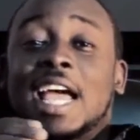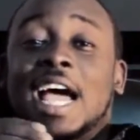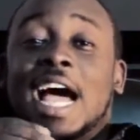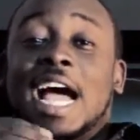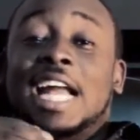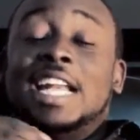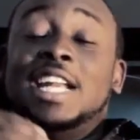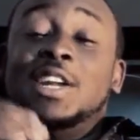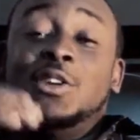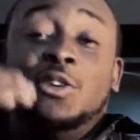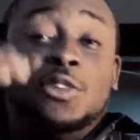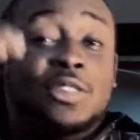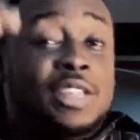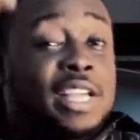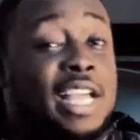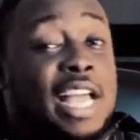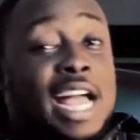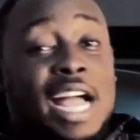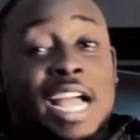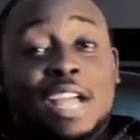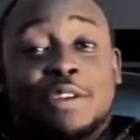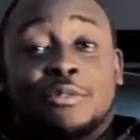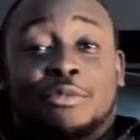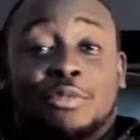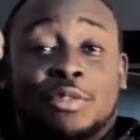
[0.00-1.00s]
I didn't know the
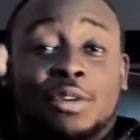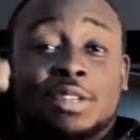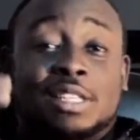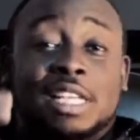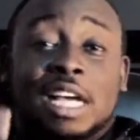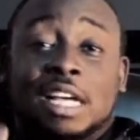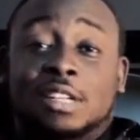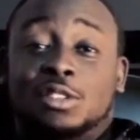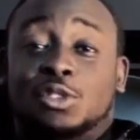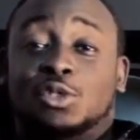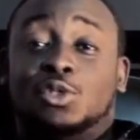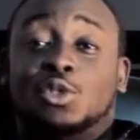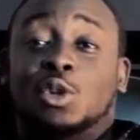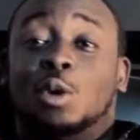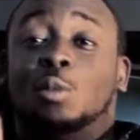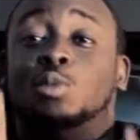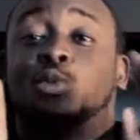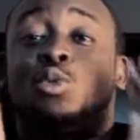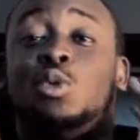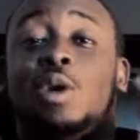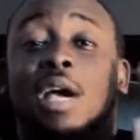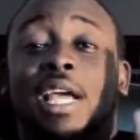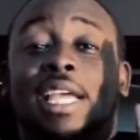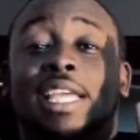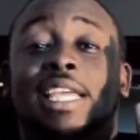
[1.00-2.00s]
car in front had stopped,
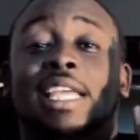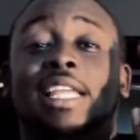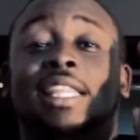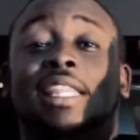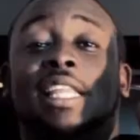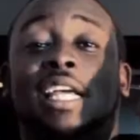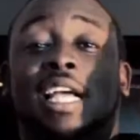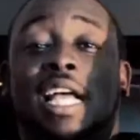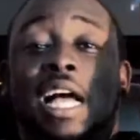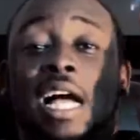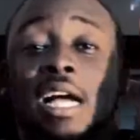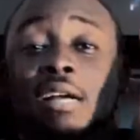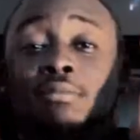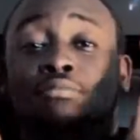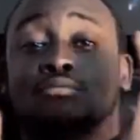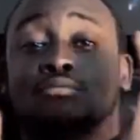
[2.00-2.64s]
so I hit the car,